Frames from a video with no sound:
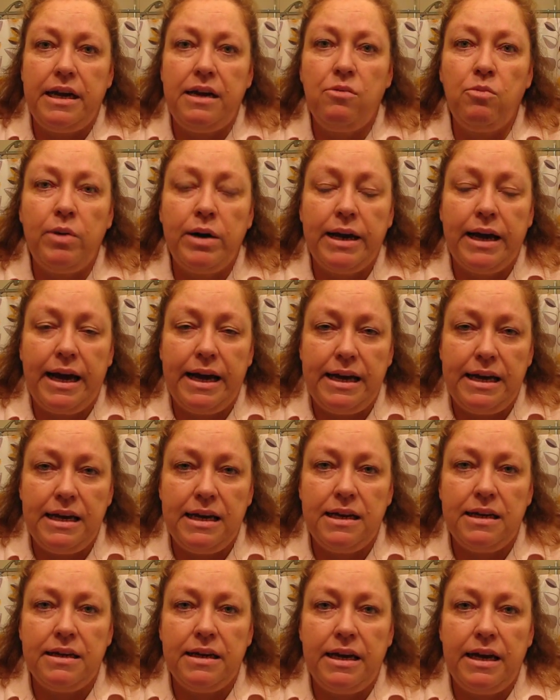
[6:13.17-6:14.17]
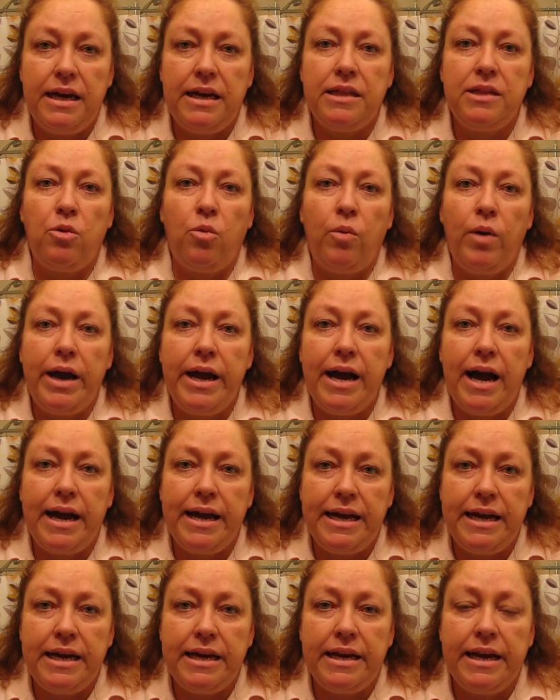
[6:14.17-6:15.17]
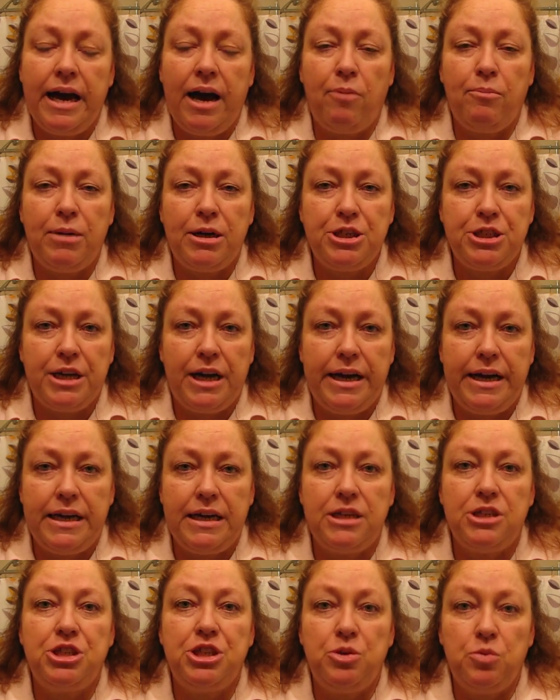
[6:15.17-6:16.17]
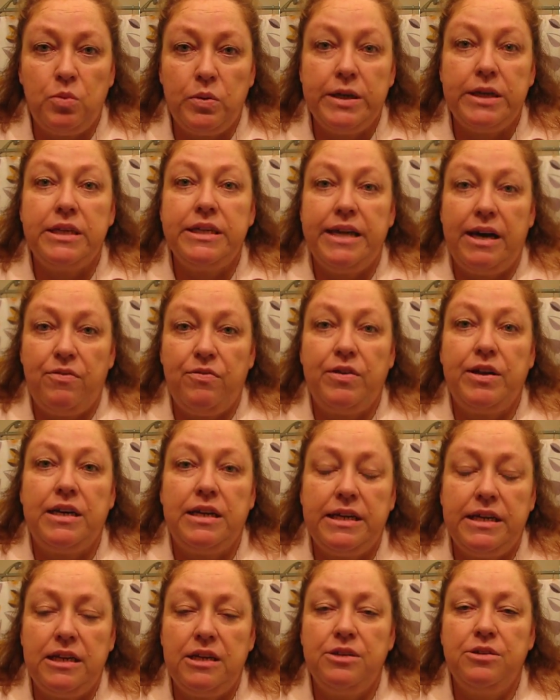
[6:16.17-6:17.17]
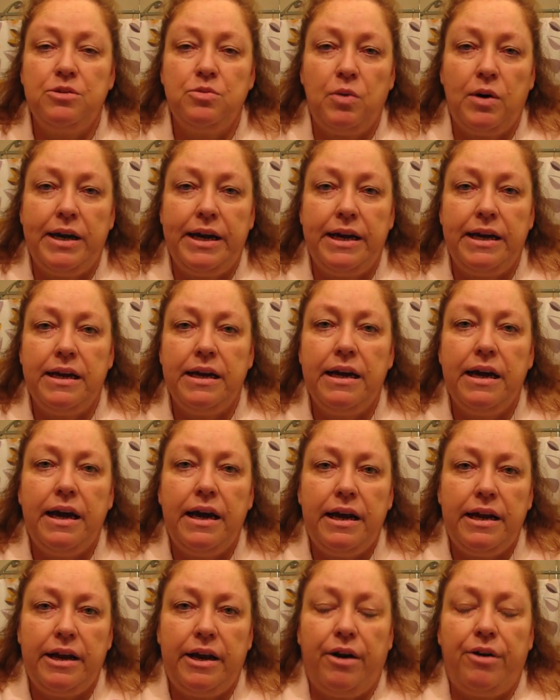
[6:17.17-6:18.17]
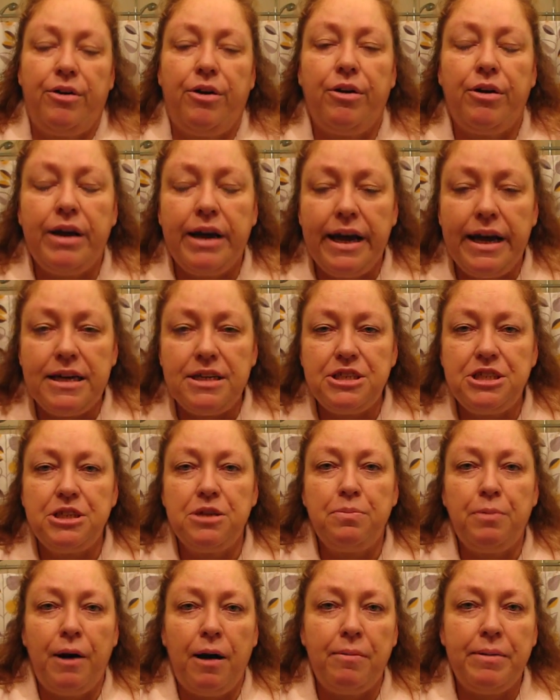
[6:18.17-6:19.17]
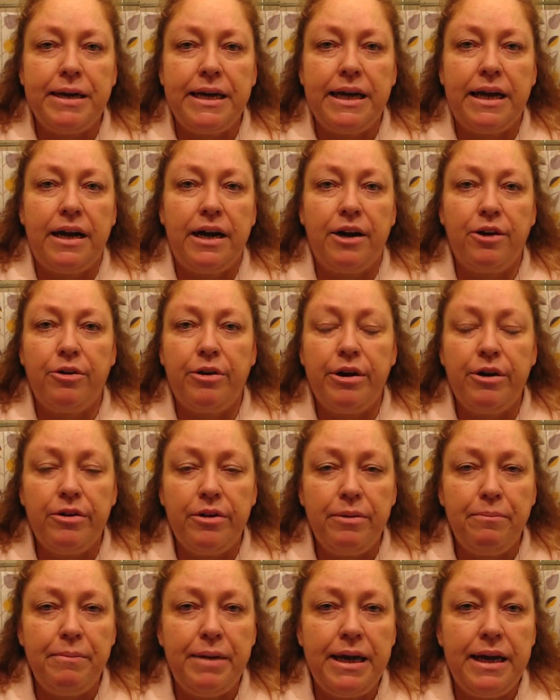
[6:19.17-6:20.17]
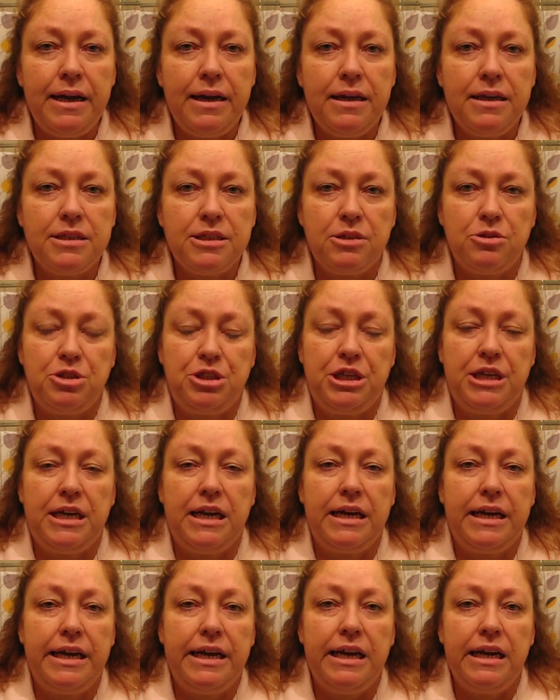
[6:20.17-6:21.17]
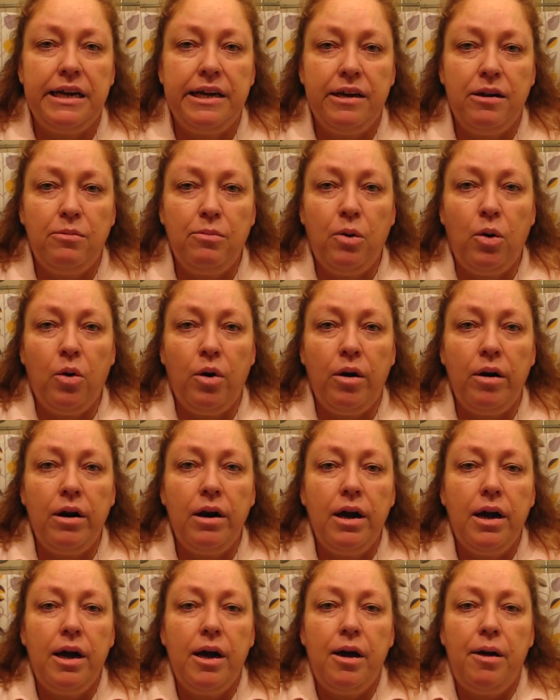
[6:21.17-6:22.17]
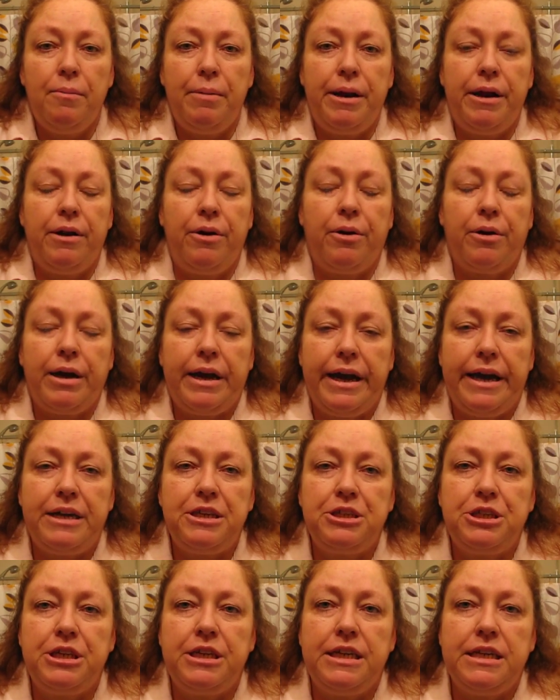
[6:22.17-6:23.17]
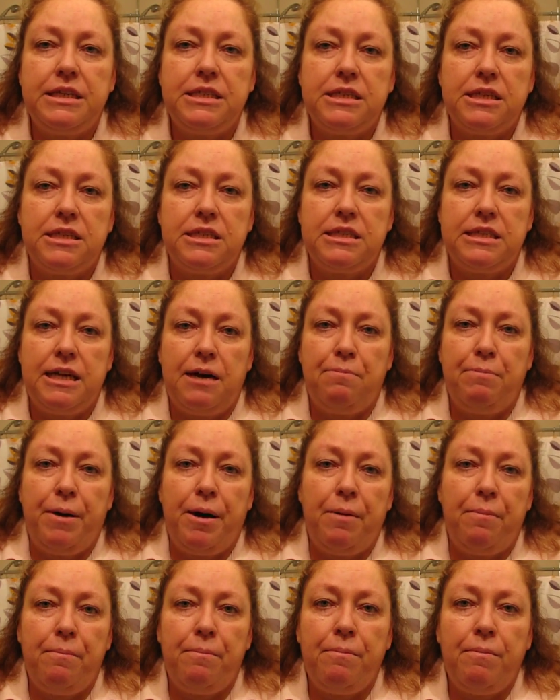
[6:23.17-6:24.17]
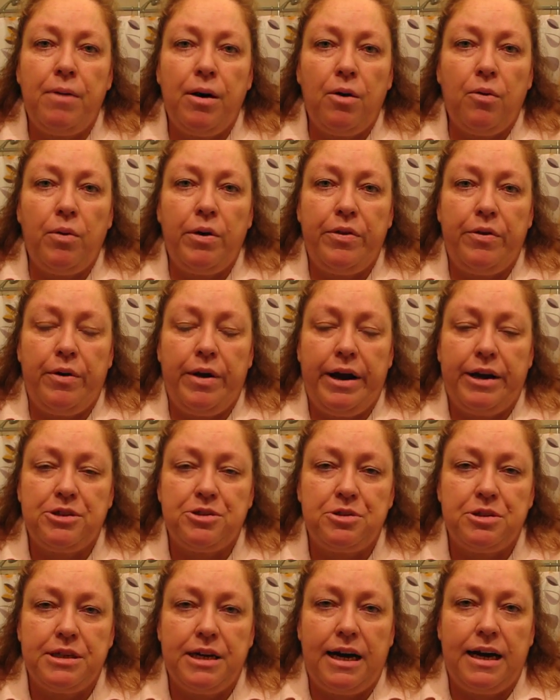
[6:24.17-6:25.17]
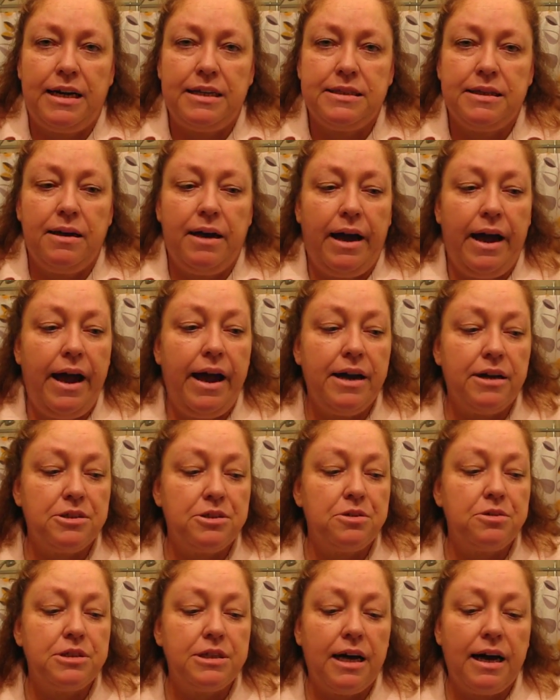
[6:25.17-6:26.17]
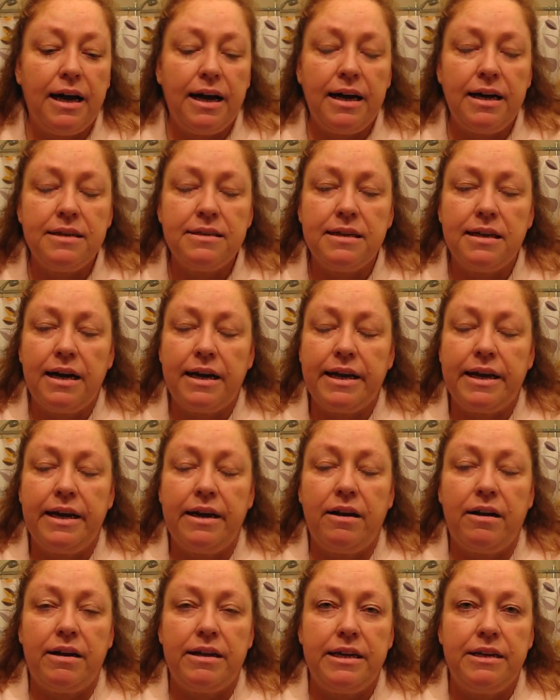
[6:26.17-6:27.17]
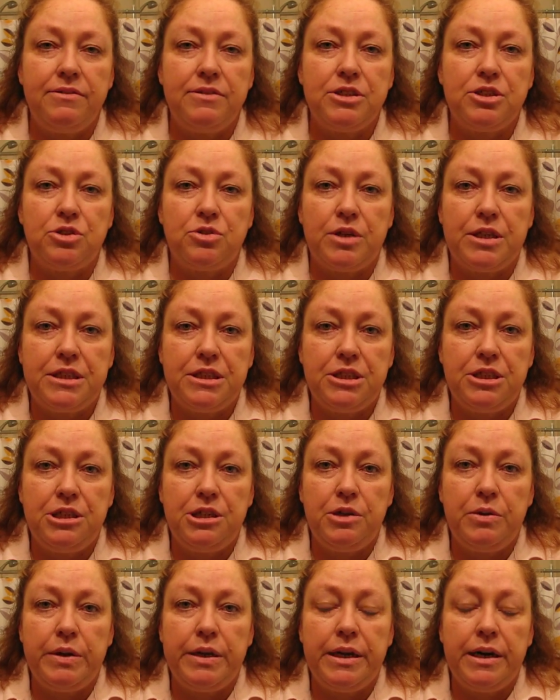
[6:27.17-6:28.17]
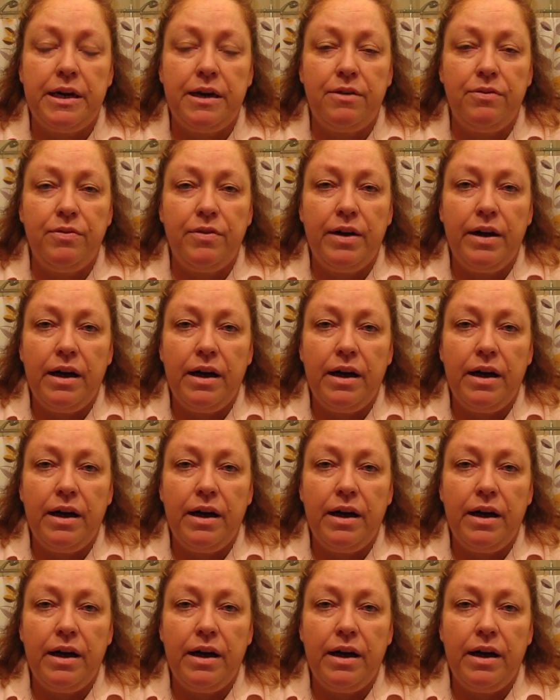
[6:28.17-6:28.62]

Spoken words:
when I eat the way I eat and how much I eat, she will definitely lose weight. Now in her case, she'll probably get hungrier than me, and so she can eat a little more, but in her case, she needs to step up with her exercise. Exercise, I cannot even stress to you enough